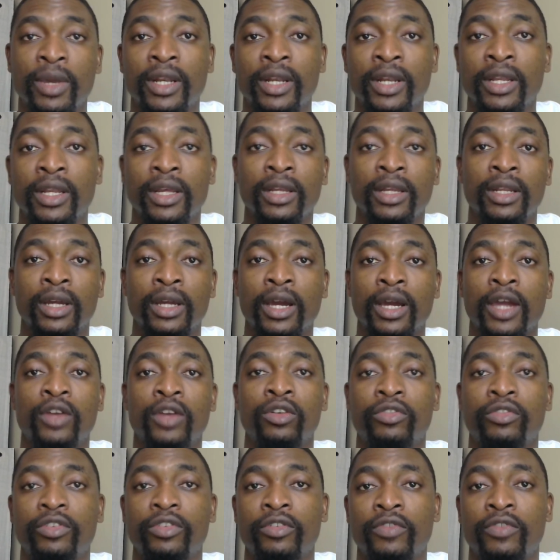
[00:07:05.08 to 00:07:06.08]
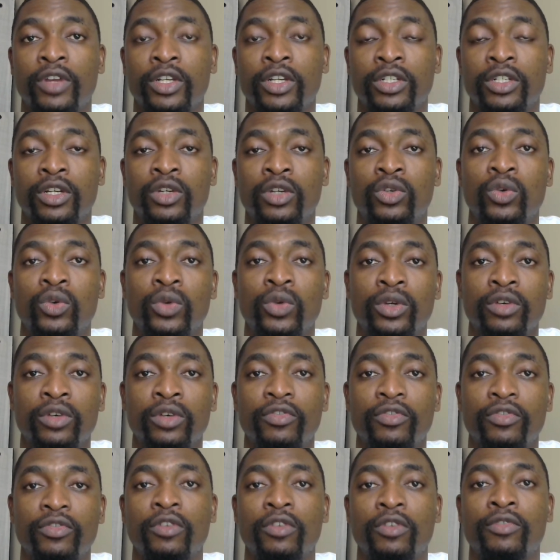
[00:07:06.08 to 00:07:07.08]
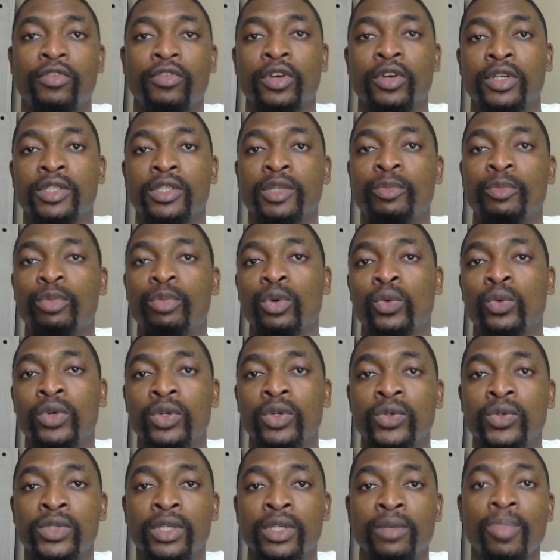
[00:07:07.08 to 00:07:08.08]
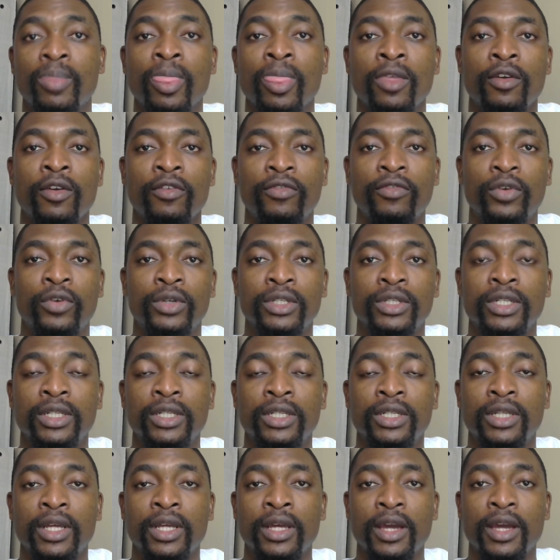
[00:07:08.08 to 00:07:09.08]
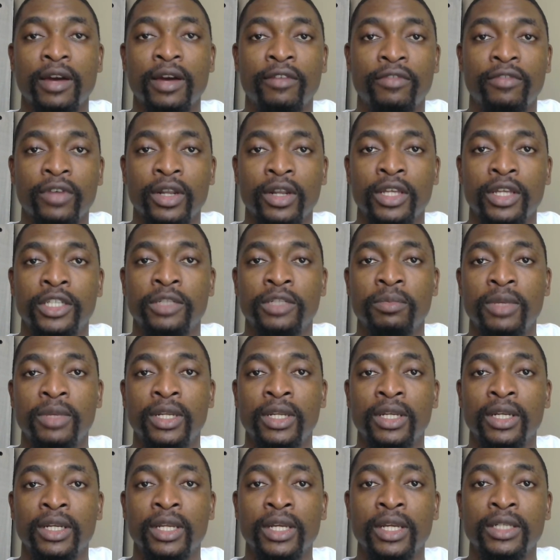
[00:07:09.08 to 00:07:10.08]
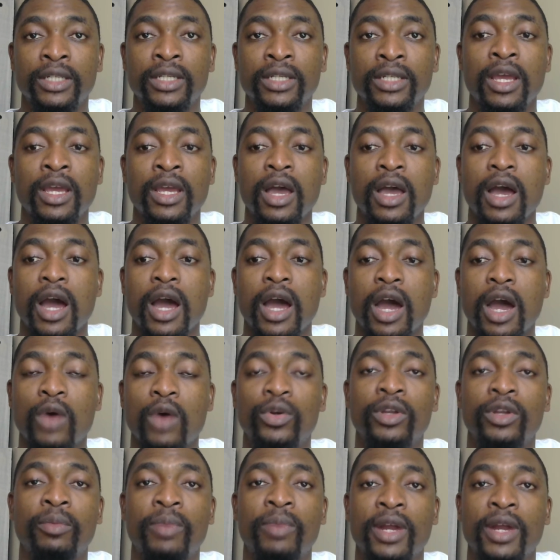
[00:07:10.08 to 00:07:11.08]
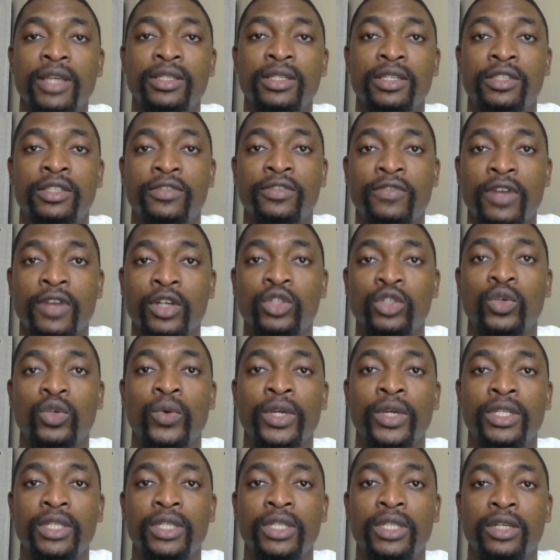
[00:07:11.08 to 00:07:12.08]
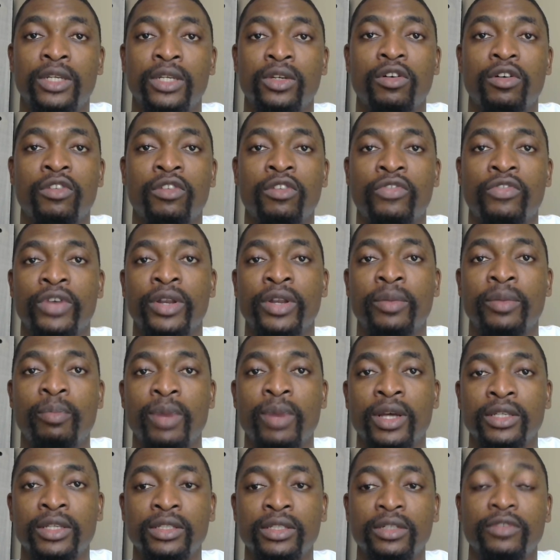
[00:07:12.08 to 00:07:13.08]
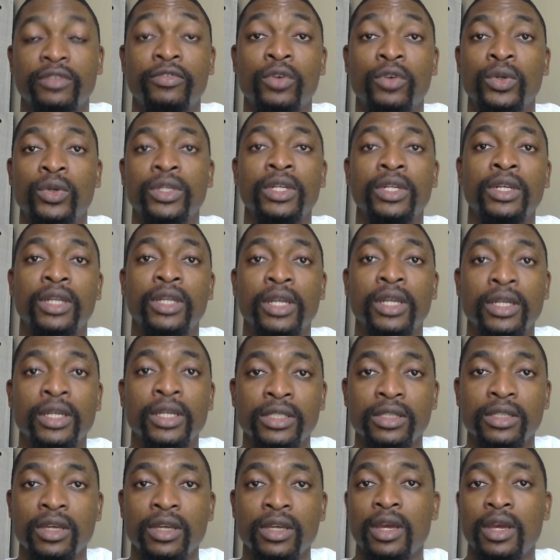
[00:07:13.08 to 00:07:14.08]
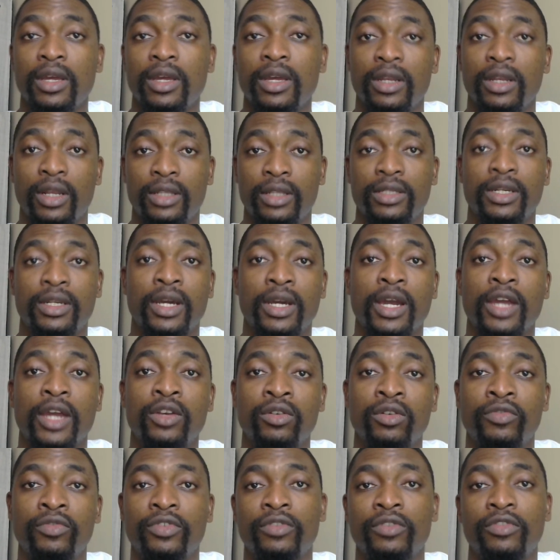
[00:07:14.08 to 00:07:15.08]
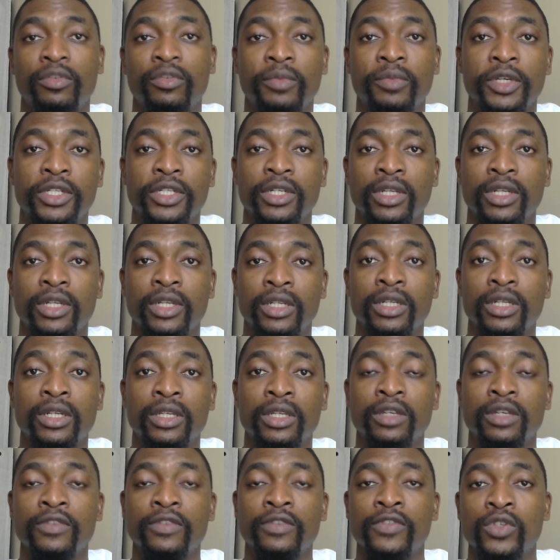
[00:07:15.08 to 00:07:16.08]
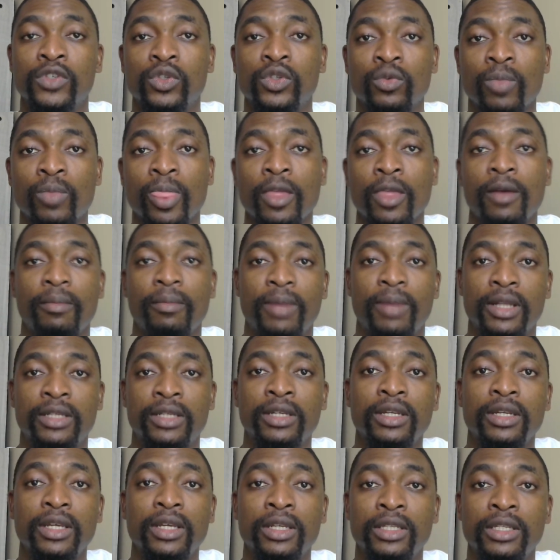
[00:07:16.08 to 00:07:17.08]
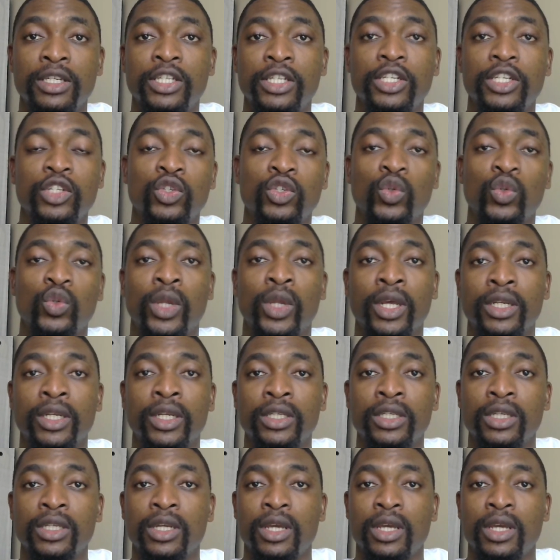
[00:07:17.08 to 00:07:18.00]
there, the kind of average that you're looking for. For example, we're using fourteen day average, meaning that how the price has fluctuated over the past fourteen days. That's the kind of information that it gives you. But in addition to that,